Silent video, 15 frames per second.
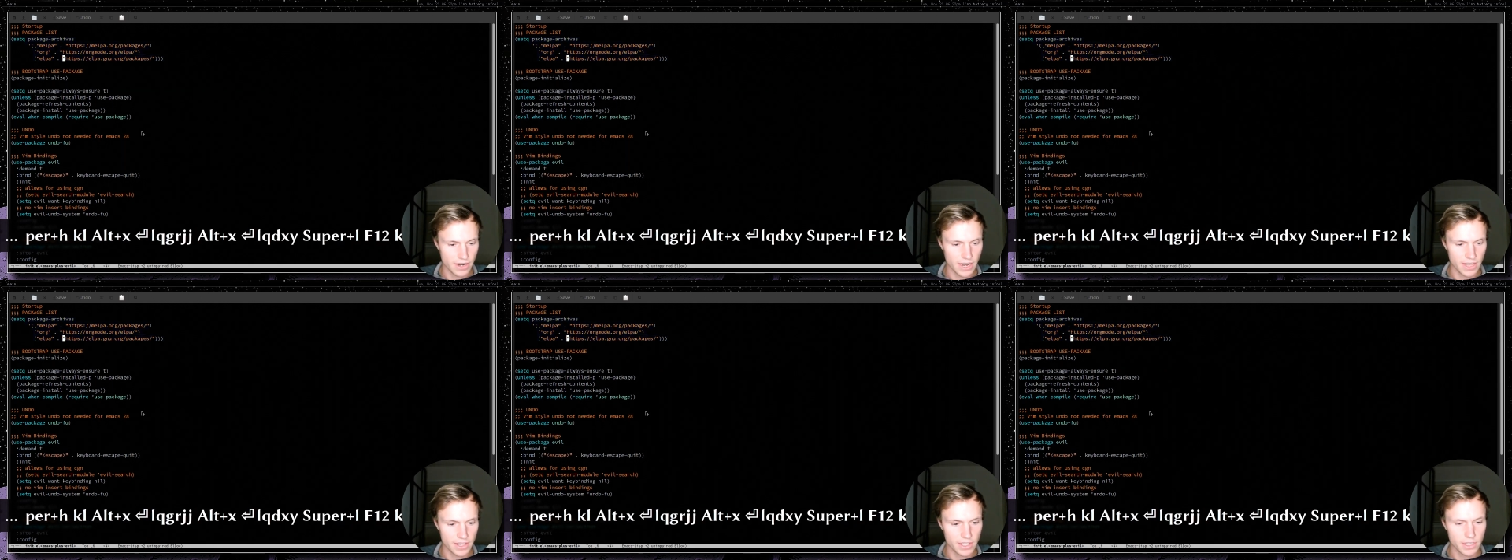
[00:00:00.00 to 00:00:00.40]

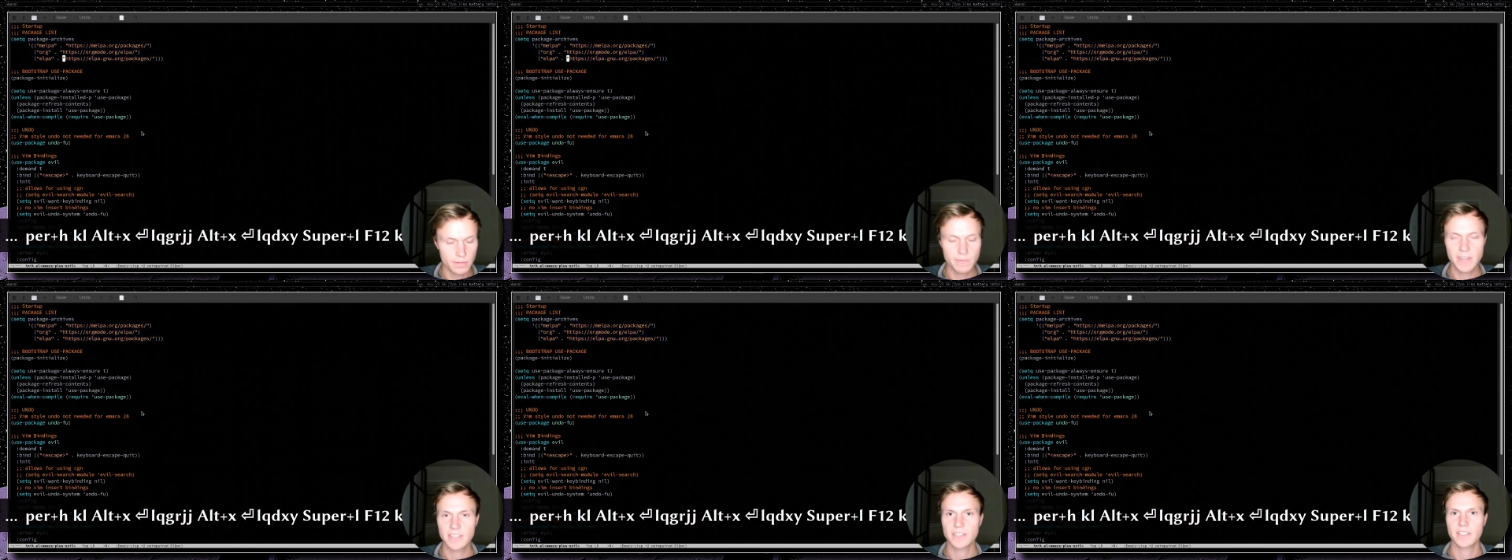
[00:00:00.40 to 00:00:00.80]
and this is
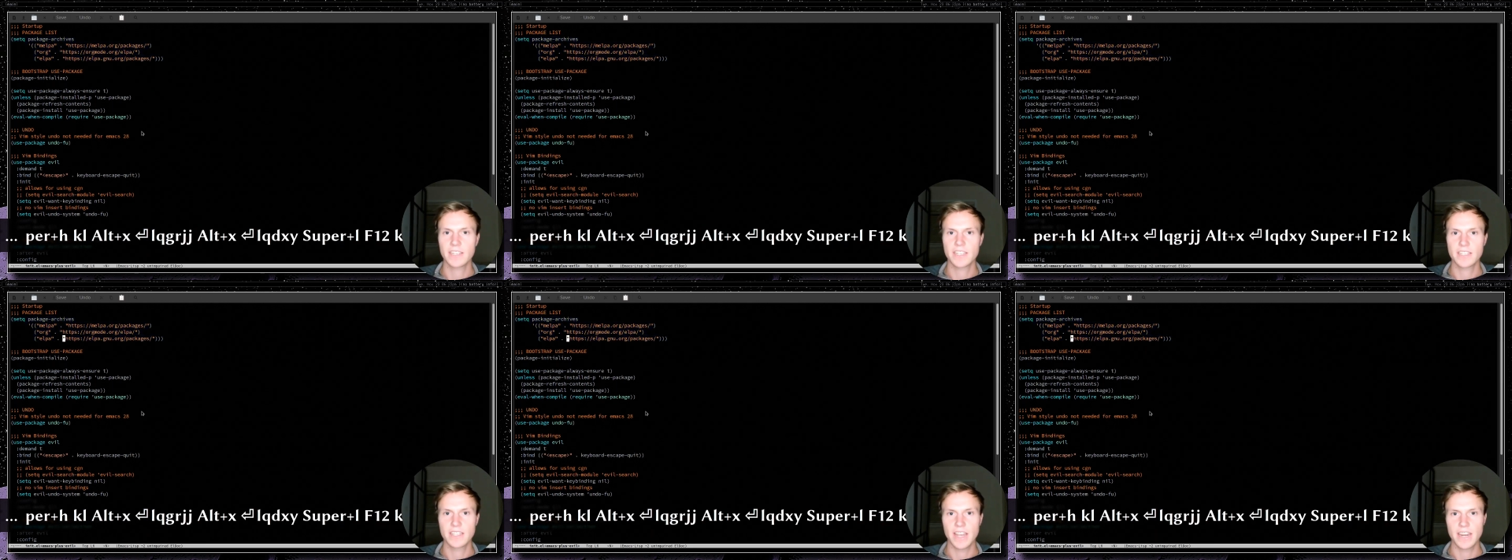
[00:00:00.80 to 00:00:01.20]
basically
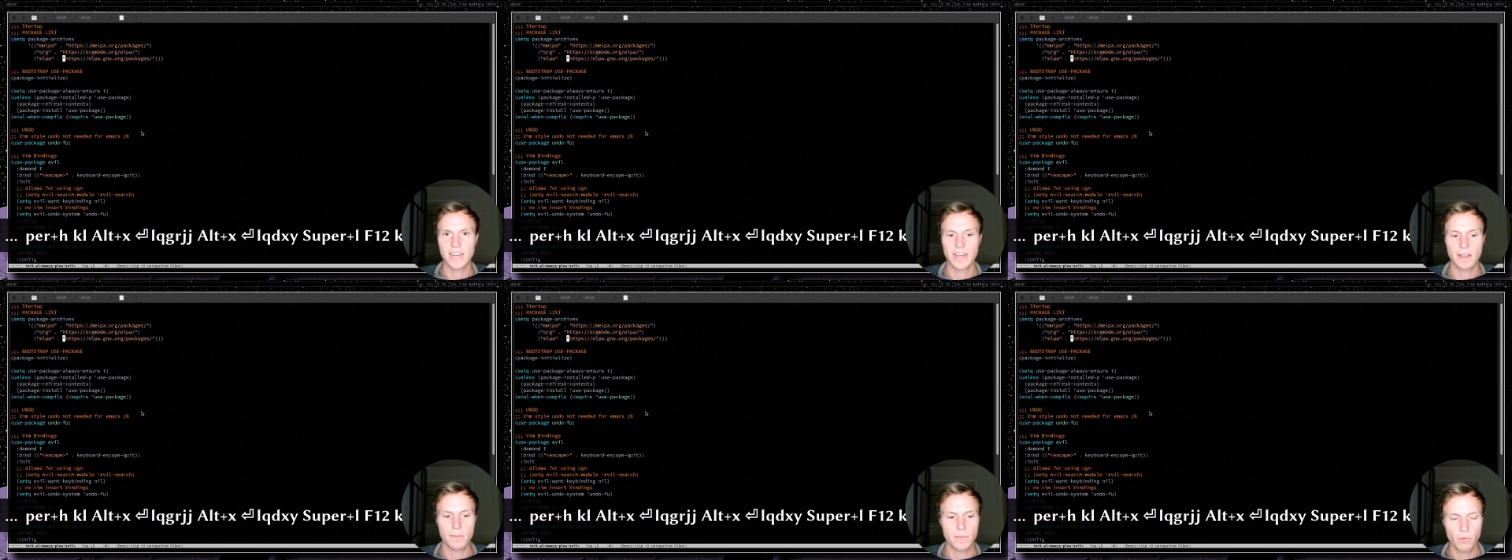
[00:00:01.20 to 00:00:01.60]

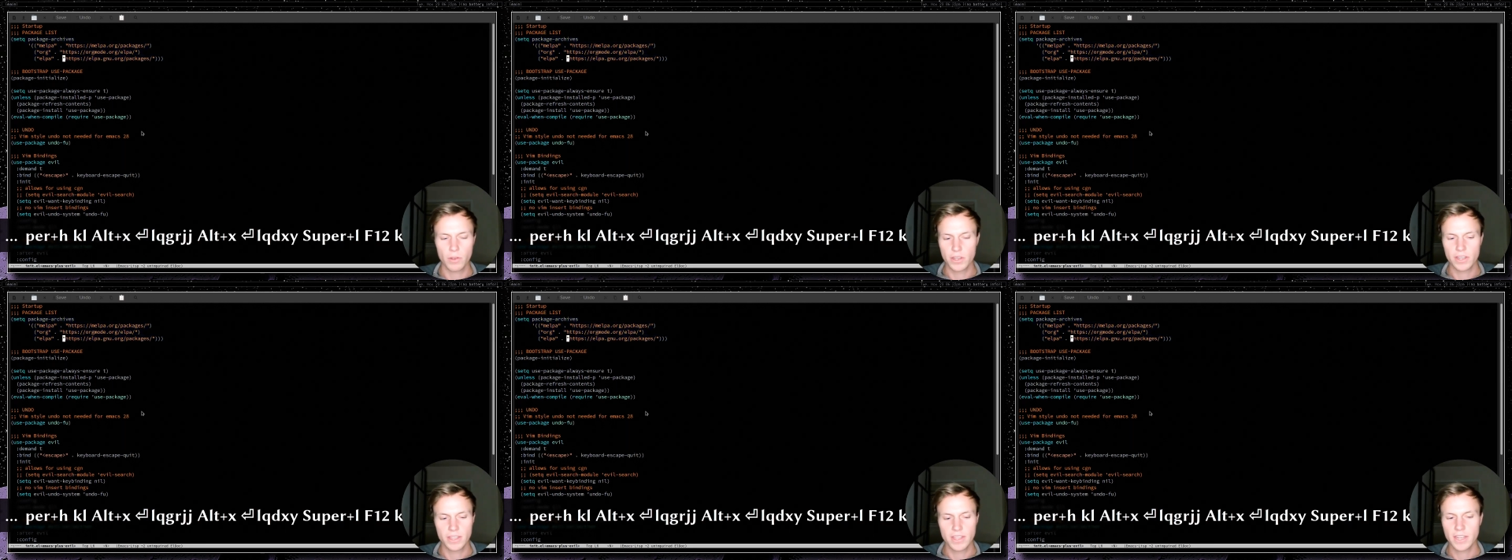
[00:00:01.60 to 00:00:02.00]
setting up what
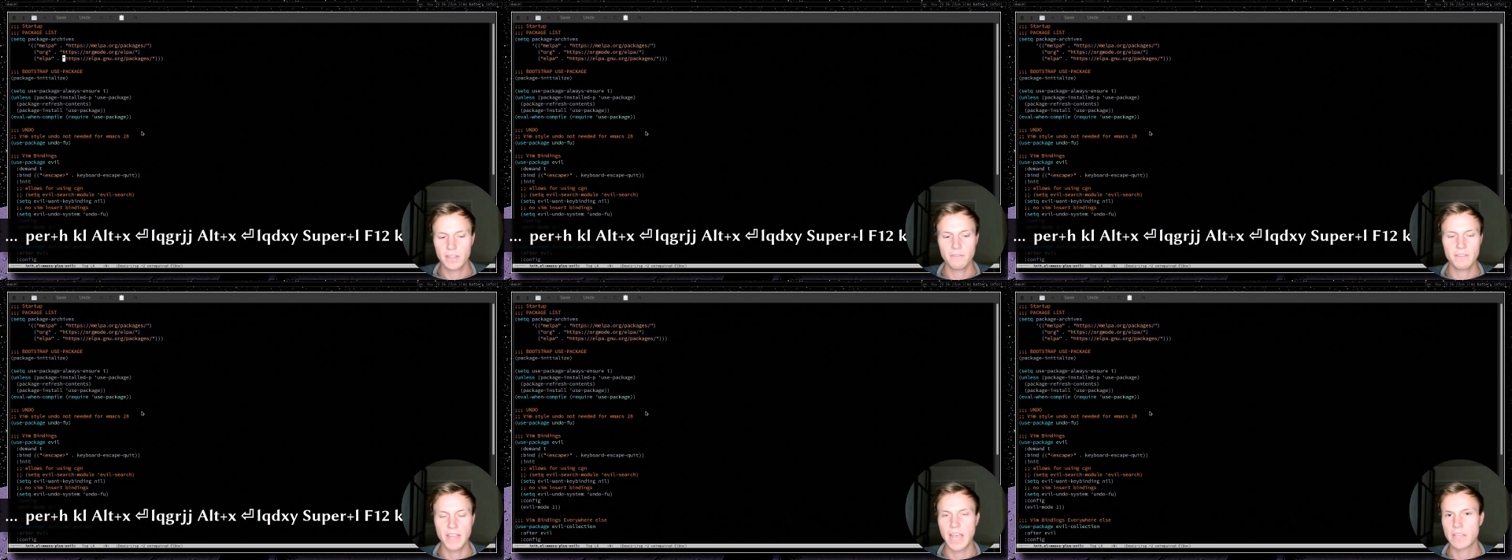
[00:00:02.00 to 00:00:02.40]
you can think
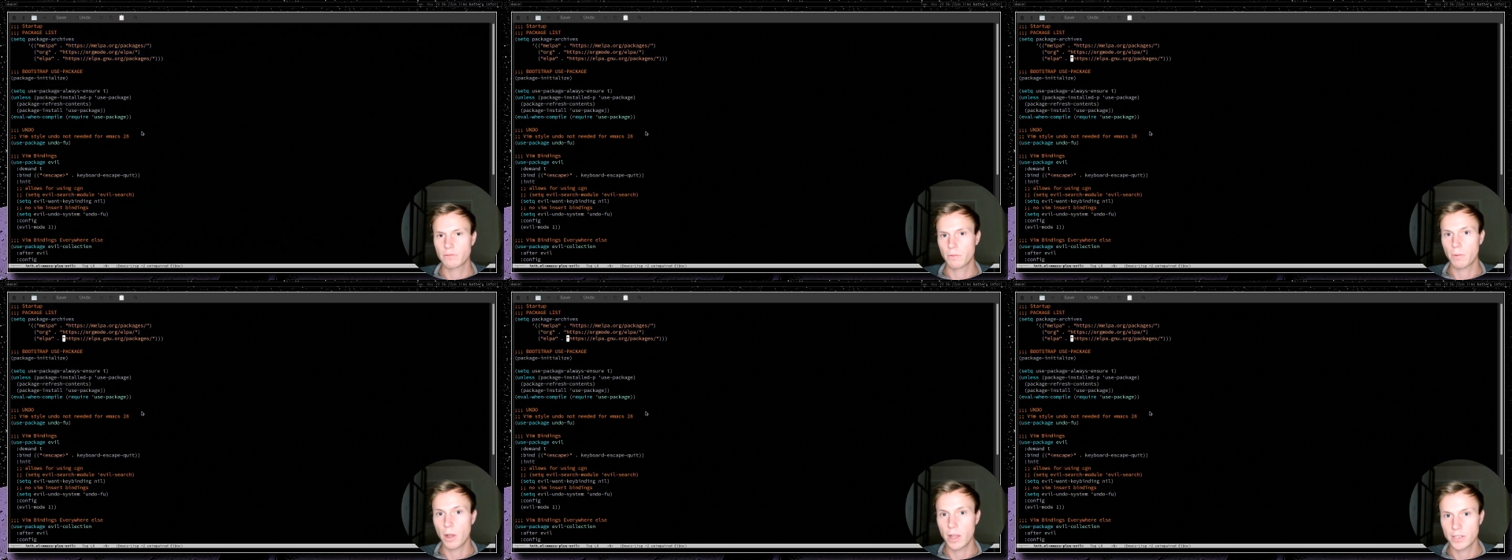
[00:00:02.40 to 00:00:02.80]
of as
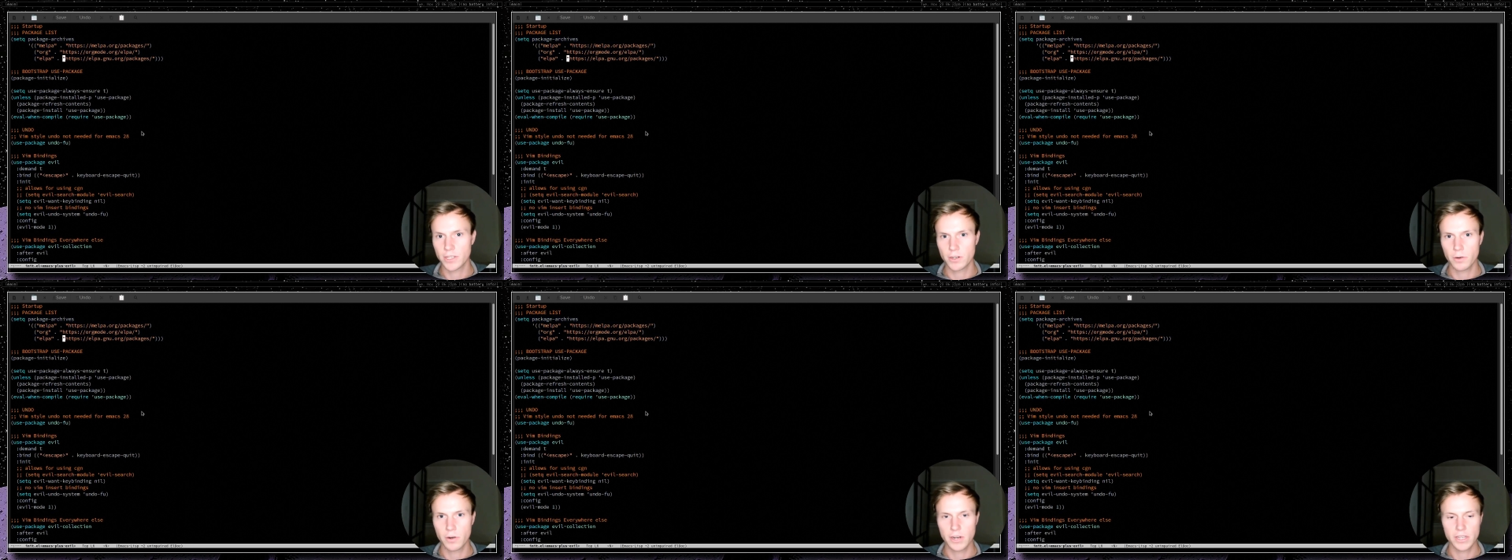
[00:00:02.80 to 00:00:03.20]

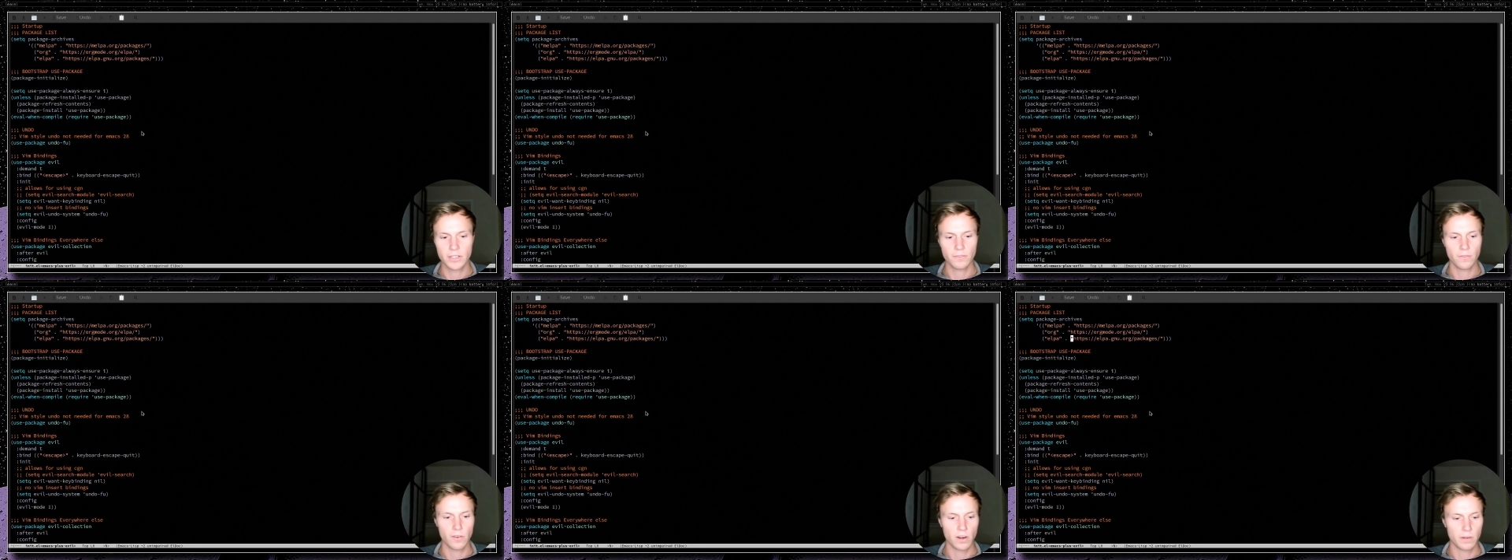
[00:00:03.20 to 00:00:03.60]
repositories
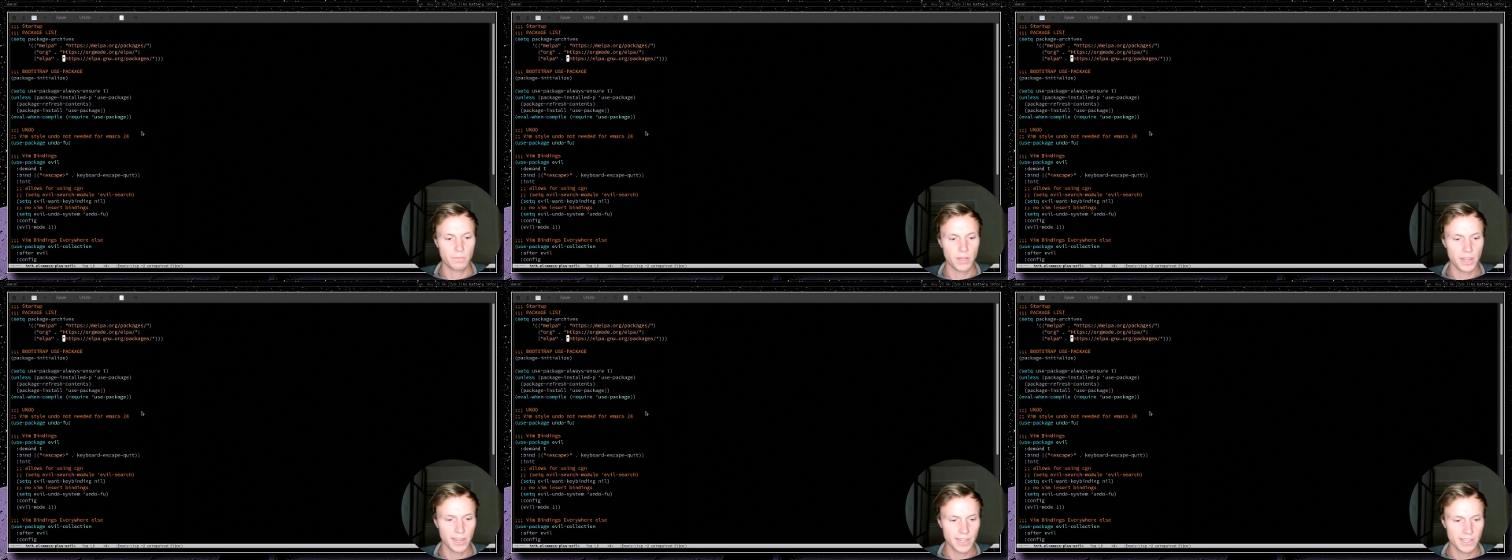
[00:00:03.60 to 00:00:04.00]
for
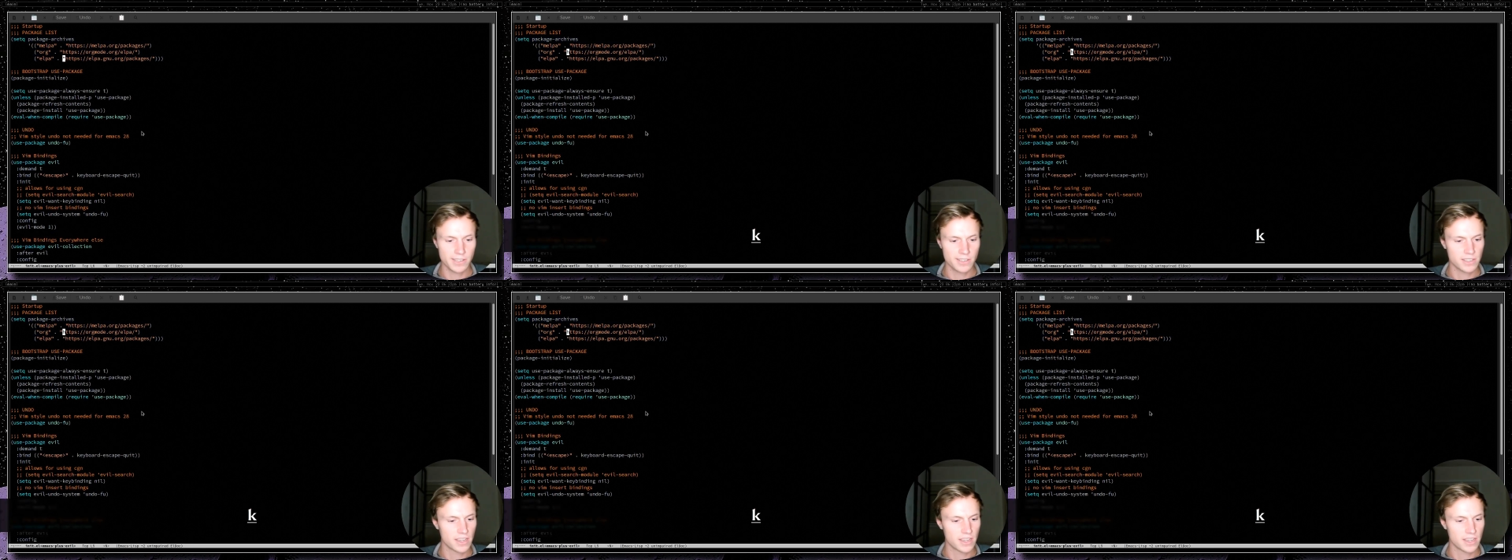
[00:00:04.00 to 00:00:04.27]
plugins.